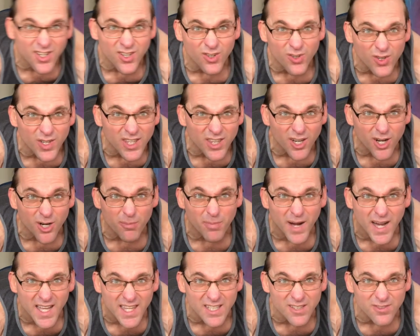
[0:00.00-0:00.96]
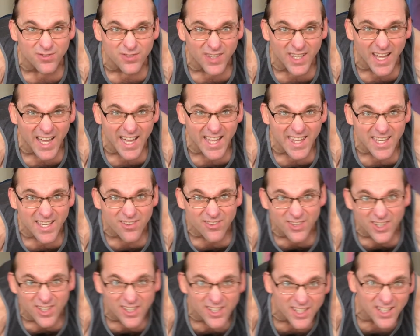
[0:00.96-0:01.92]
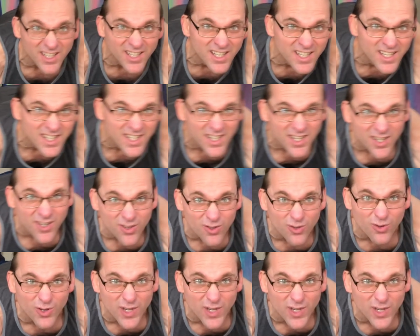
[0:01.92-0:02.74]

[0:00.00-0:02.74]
with our body flat, and we're going to